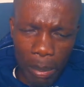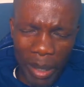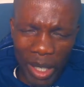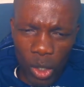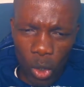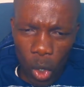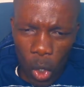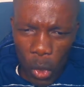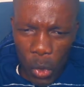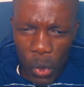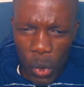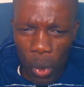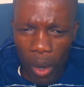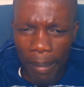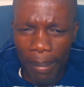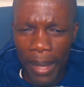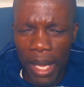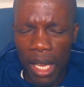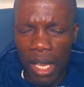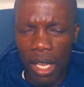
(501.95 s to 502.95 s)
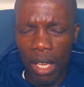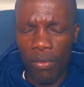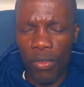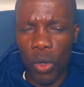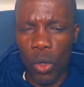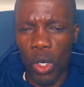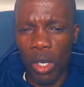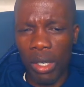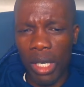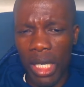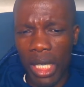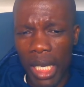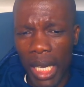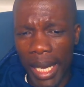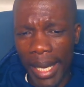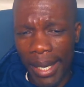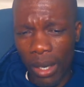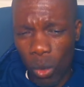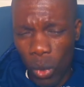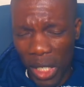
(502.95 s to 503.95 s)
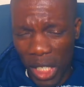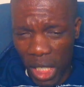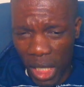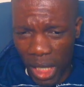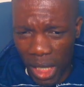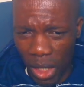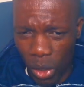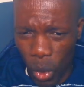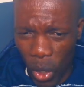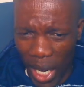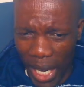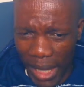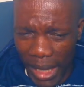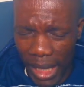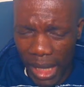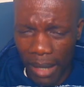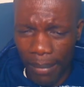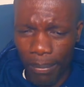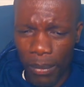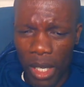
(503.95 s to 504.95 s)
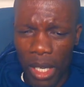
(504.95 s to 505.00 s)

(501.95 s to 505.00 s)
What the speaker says: But also, if you got any questions to ask,